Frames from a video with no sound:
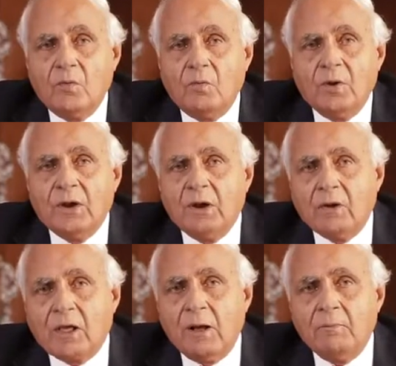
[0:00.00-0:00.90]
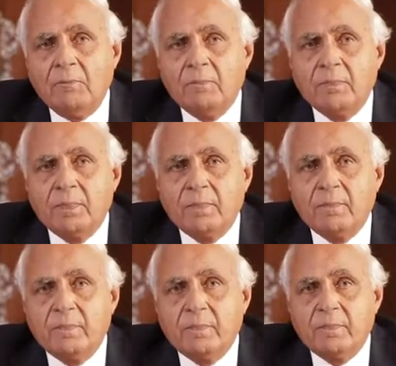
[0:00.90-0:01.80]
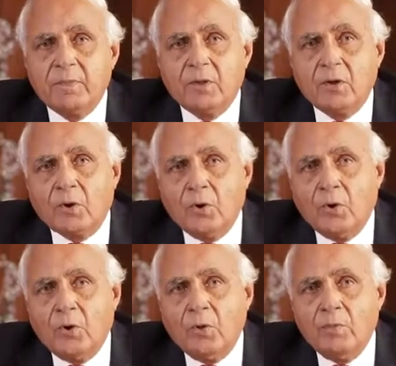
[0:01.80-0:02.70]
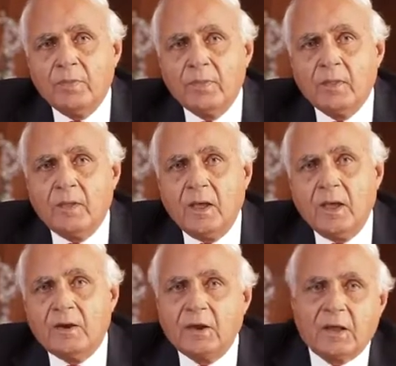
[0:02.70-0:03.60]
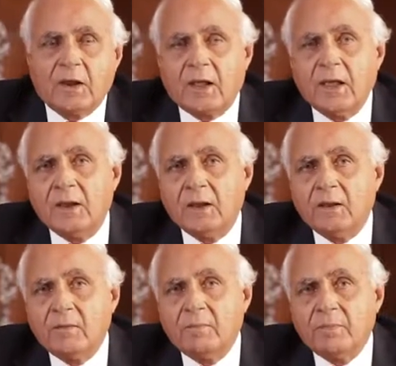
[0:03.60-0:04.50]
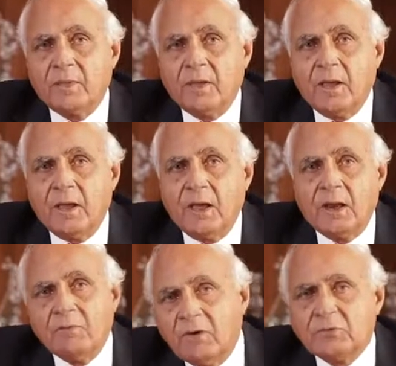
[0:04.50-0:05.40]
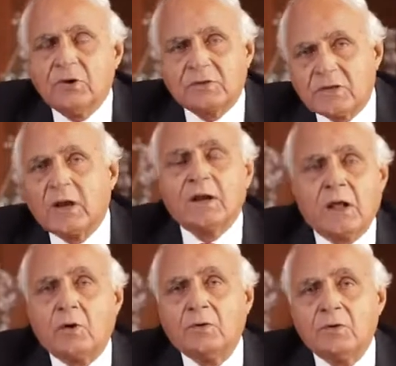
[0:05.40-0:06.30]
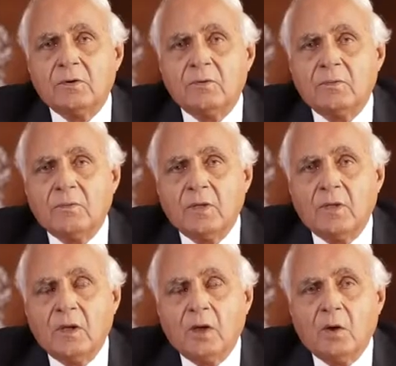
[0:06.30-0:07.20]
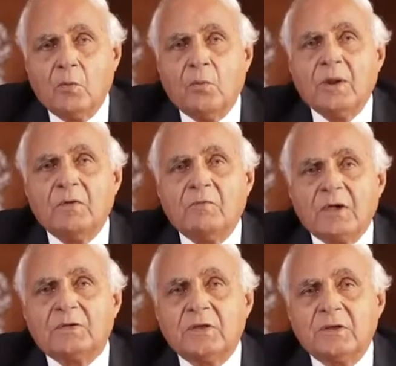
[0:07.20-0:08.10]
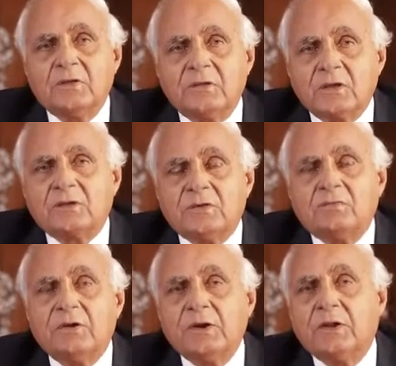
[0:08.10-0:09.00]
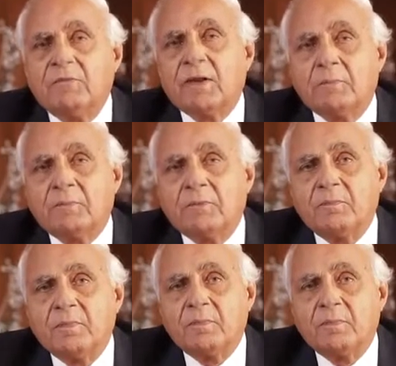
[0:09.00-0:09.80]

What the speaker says: where it will come, go, and recur again, and eventually settle down when a vaccine is successfully developed.